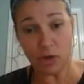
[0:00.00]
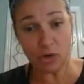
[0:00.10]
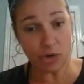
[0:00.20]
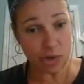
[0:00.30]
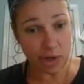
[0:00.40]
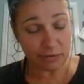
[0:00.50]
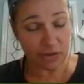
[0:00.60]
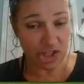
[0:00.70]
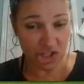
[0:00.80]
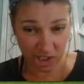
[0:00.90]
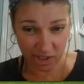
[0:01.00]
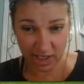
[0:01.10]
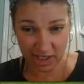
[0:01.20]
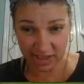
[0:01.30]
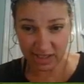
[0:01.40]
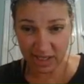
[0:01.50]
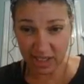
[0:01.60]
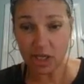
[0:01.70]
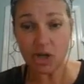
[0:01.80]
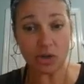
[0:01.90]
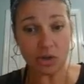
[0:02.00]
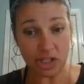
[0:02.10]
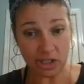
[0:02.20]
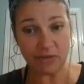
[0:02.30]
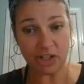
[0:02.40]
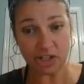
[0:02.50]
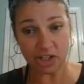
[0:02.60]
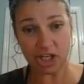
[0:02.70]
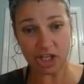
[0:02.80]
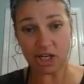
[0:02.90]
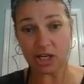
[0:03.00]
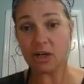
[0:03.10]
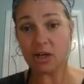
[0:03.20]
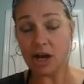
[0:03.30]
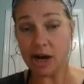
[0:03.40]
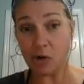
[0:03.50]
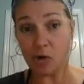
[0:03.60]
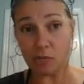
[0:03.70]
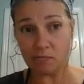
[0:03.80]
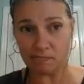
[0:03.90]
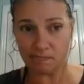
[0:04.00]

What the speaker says: you do not finish in class today, you need to finish it at home.